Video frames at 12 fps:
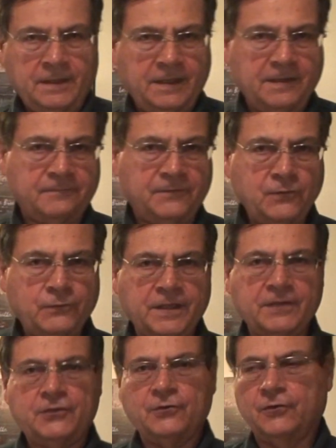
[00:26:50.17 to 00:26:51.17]
If you
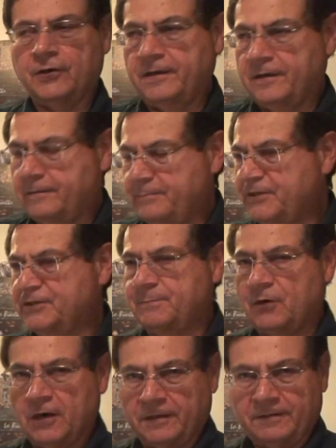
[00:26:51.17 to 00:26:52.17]
think you're going to be
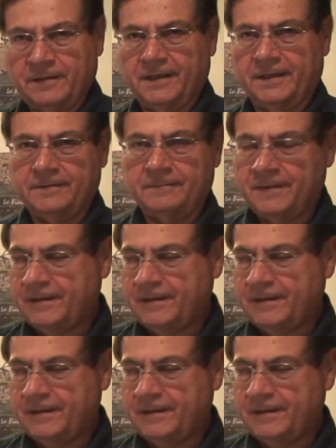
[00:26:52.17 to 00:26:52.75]
smart and